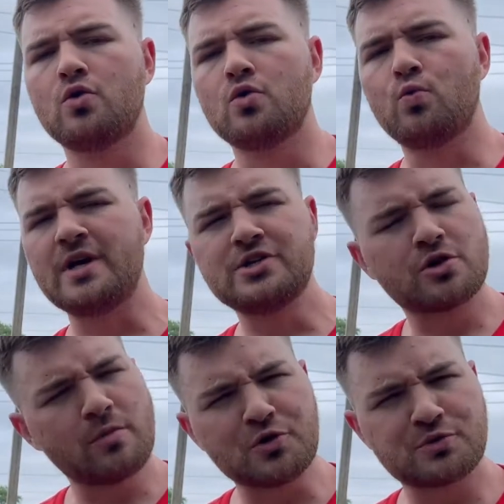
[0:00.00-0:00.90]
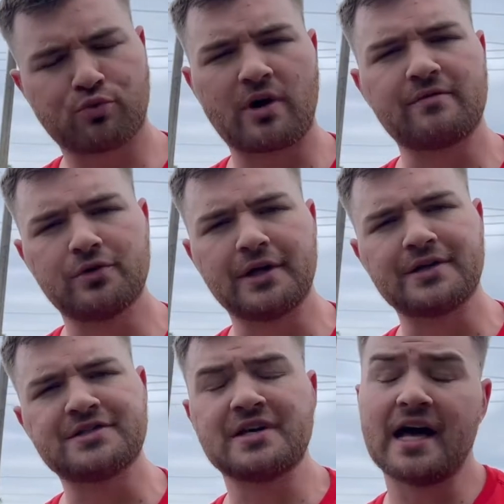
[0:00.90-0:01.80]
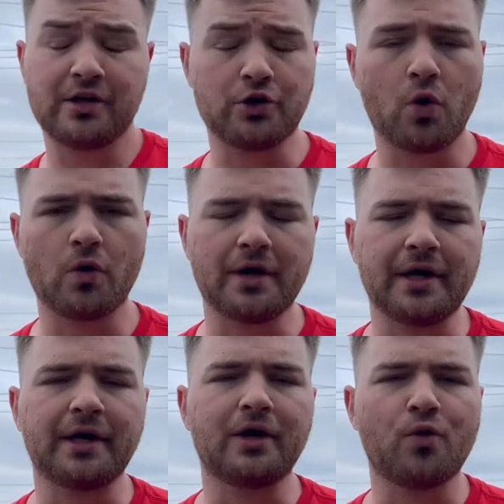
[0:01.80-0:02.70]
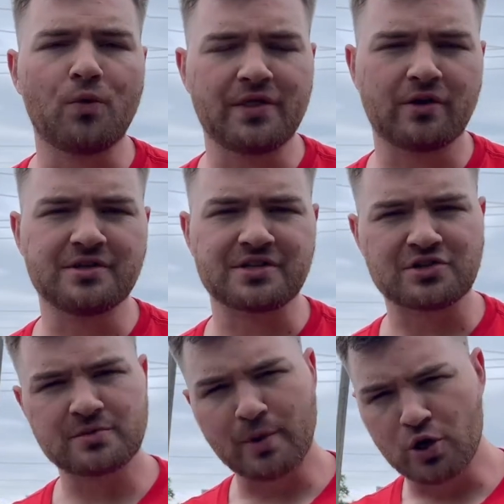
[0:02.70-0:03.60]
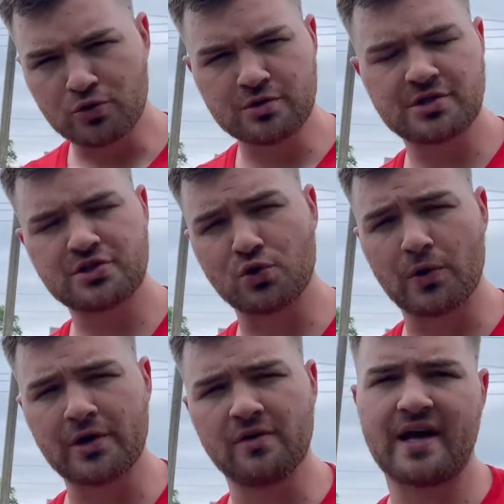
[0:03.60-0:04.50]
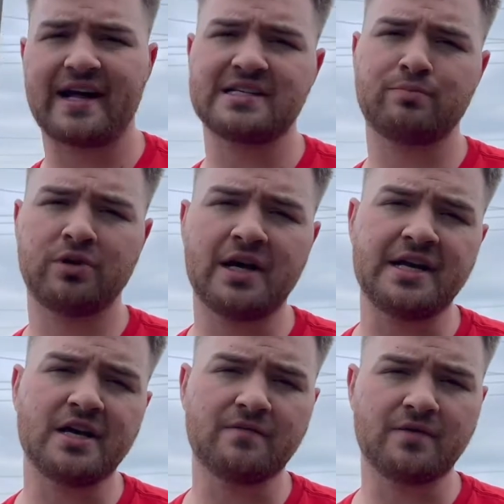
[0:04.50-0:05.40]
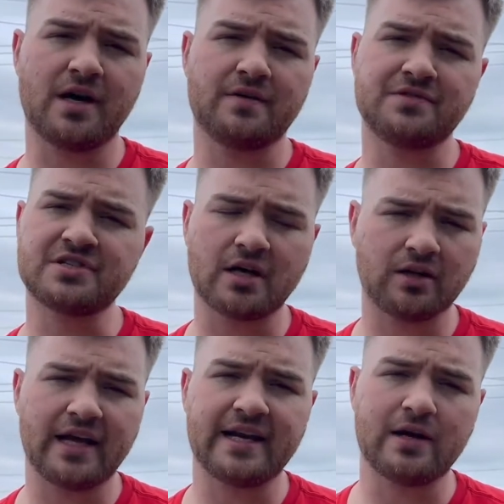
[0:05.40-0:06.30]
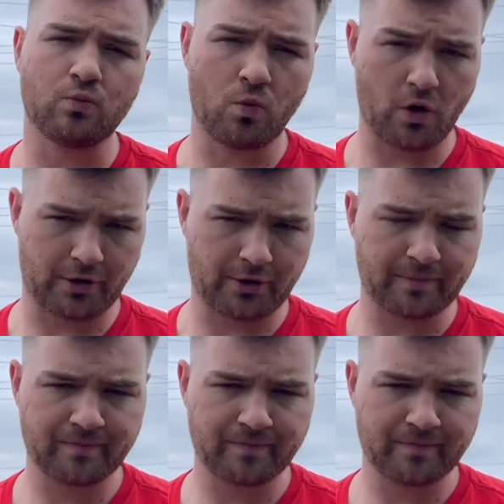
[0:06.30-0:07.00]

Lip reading: Weeds are most prevalent and annoying when there is exposed soil that gets plenty of sunlight and water.